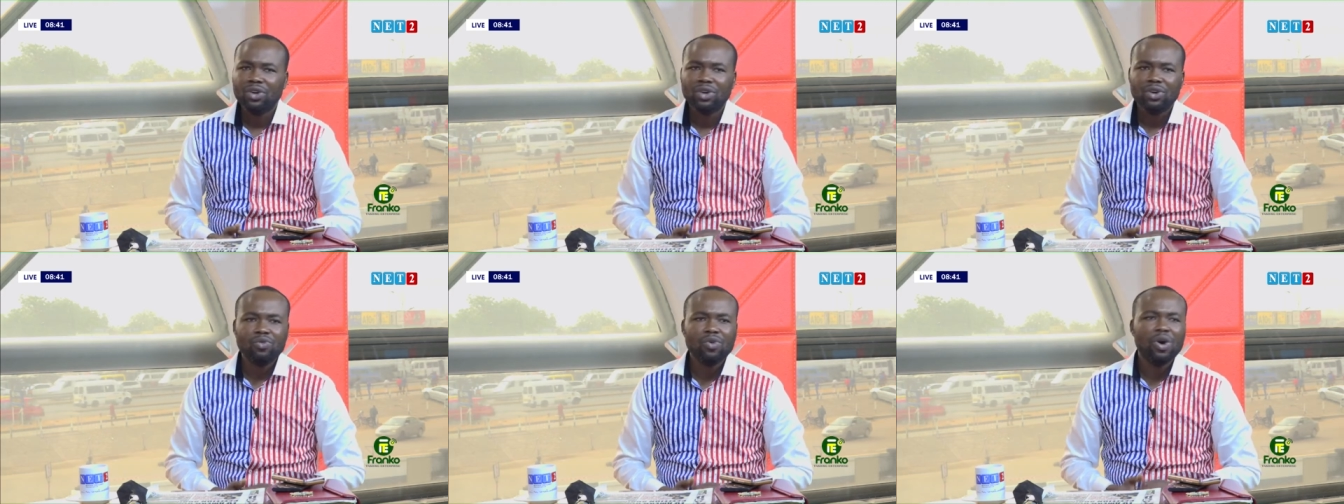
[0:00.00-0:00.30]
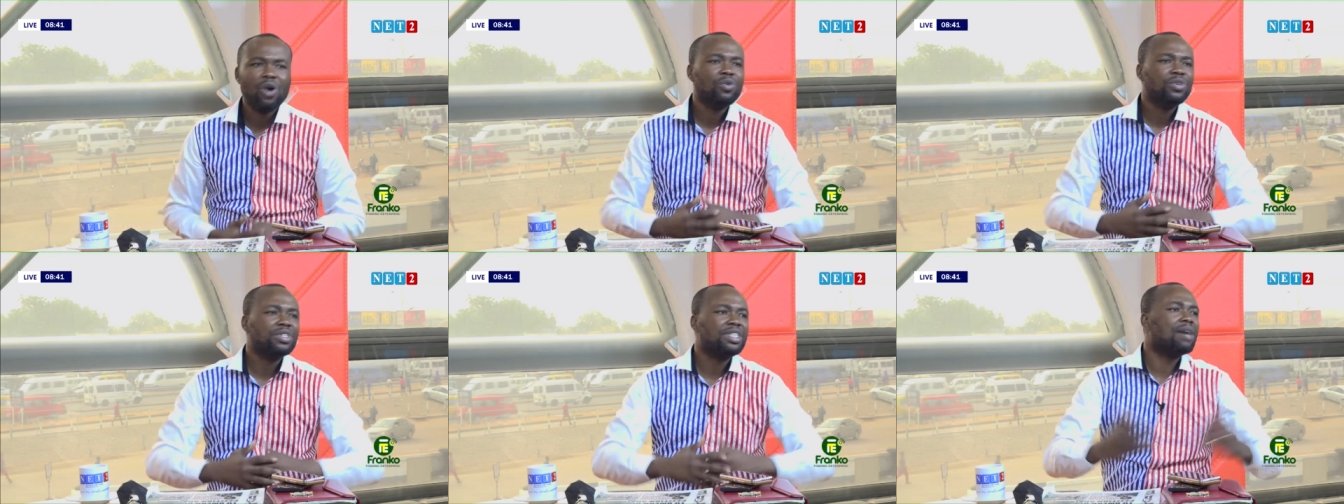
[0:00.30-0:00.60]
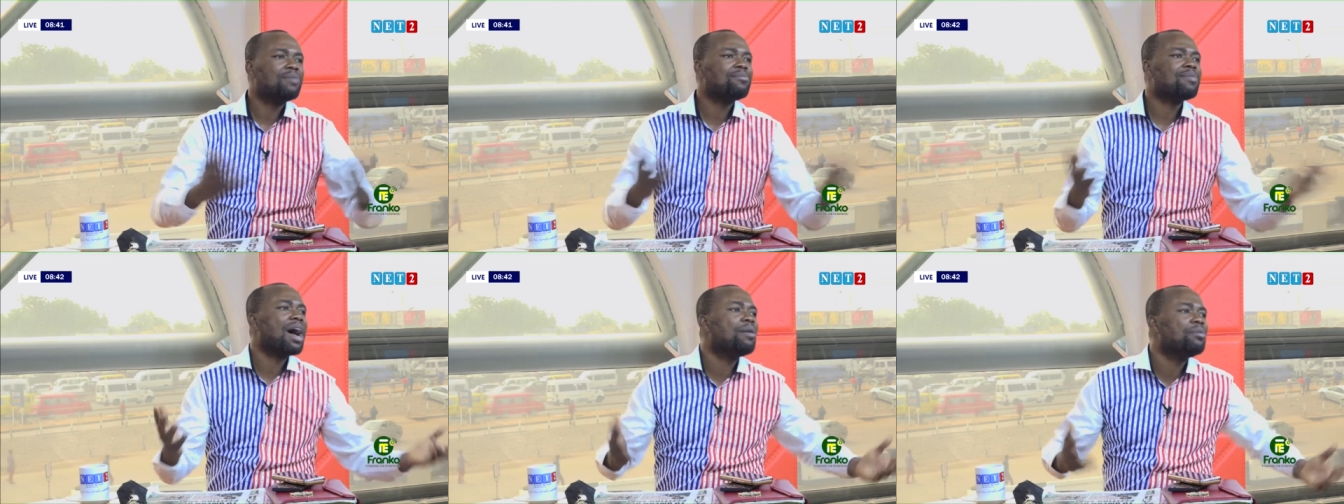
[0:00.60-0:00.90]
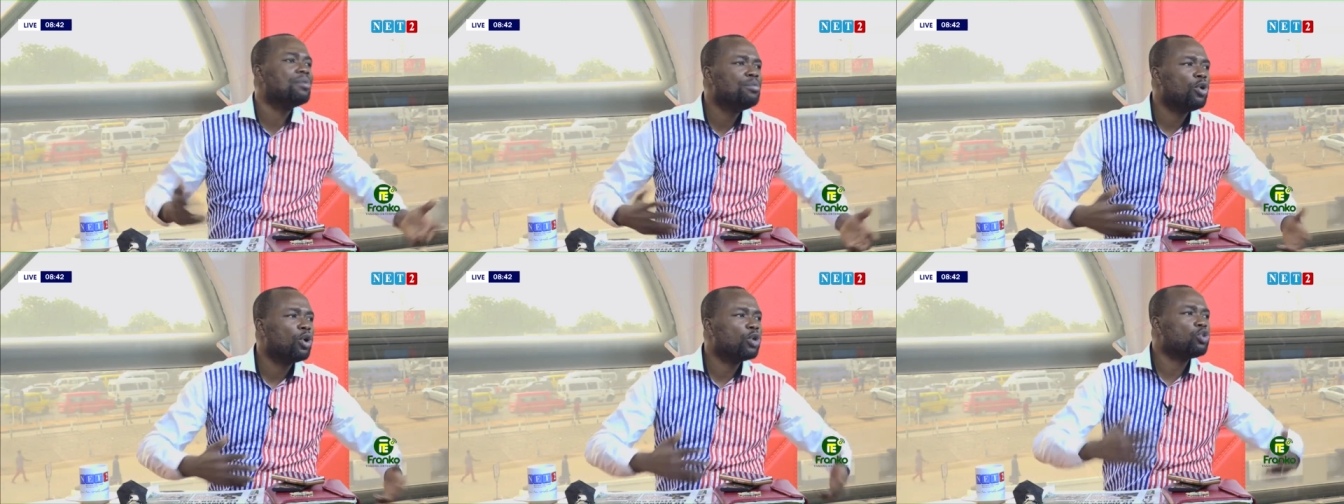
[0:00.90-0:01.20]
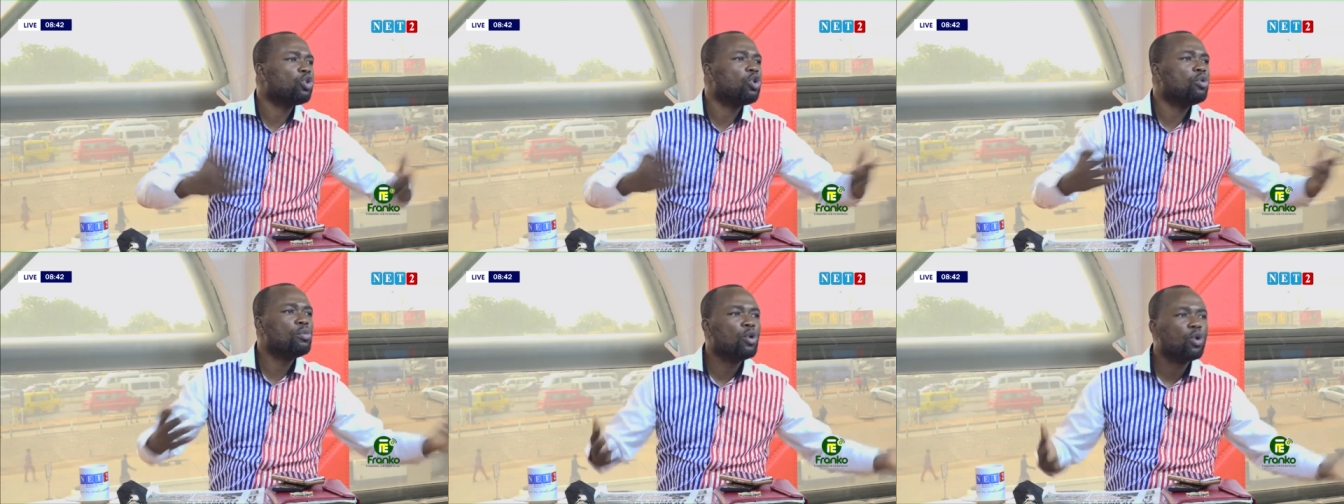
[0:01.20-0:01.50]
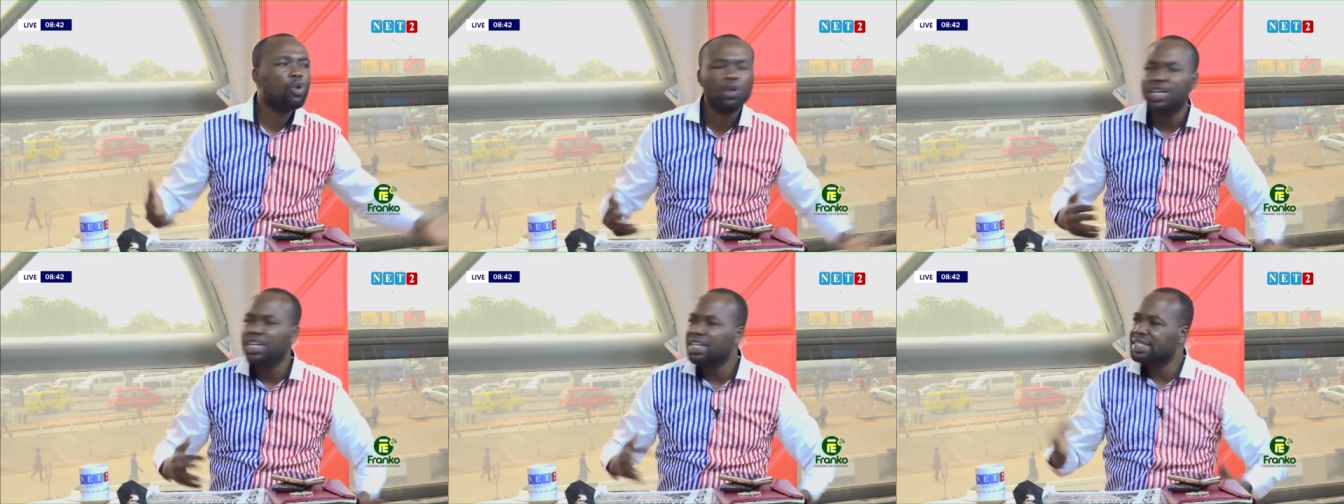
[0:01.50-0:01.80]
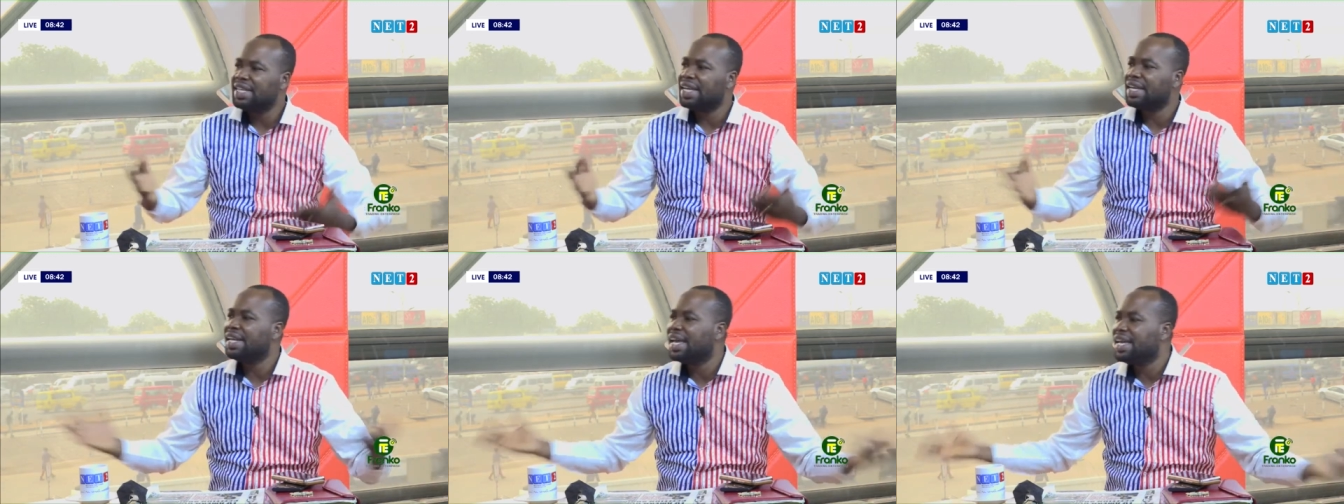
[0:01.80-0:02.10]
when we say, ma'am, maybe you're talking about
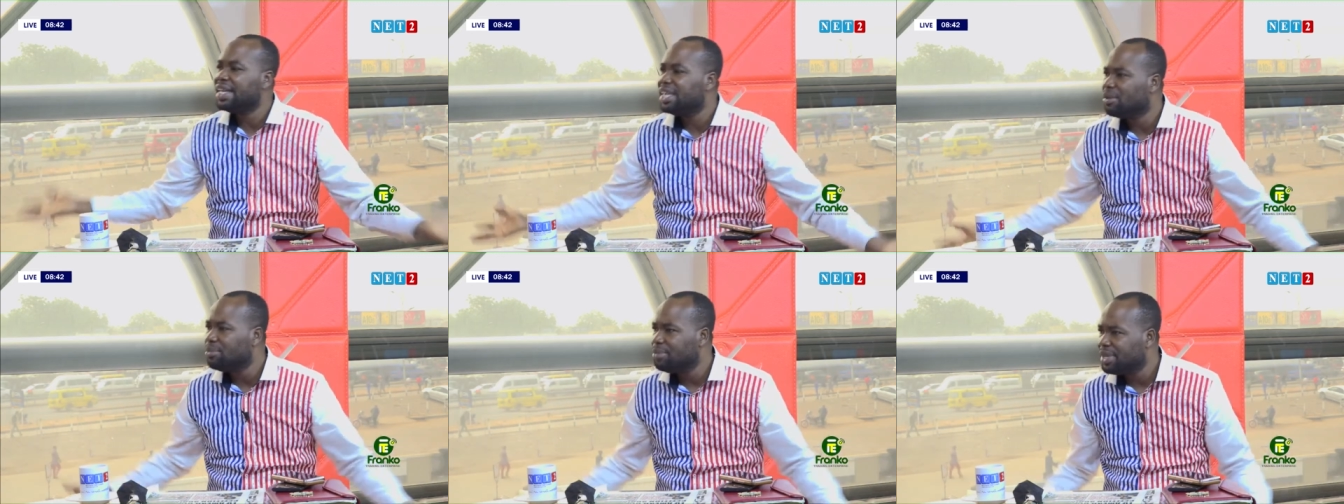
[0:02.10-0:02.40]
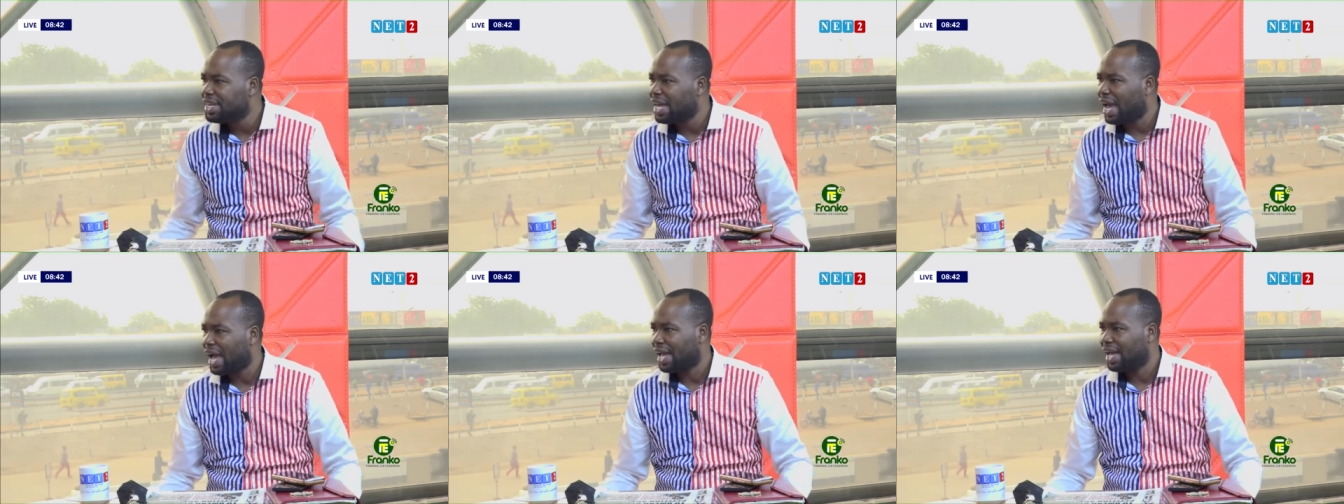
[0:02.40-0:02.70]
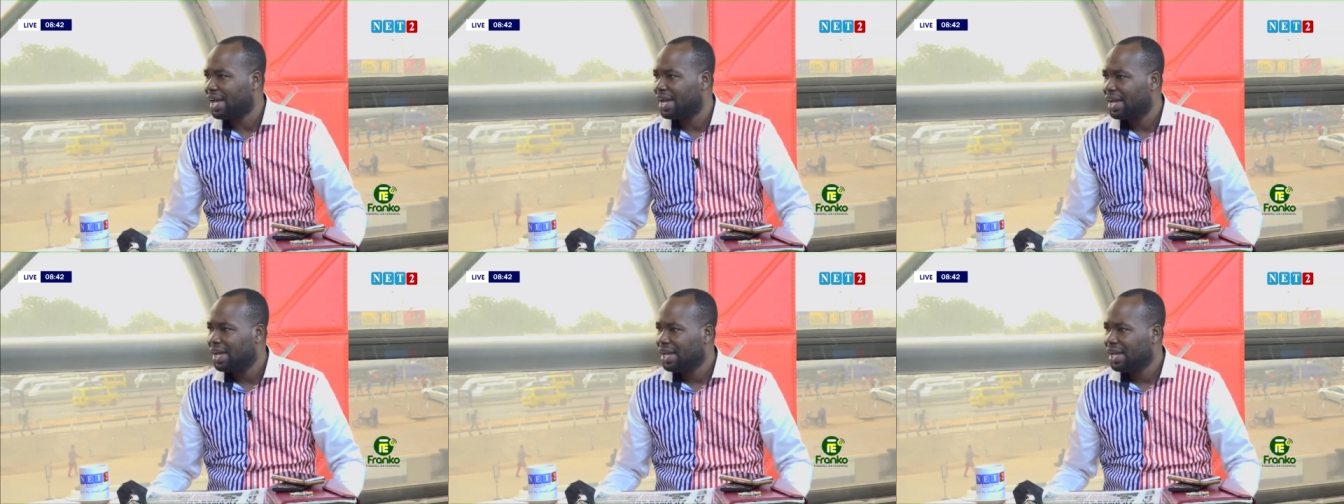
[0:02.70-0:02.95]
Jane and Yabida.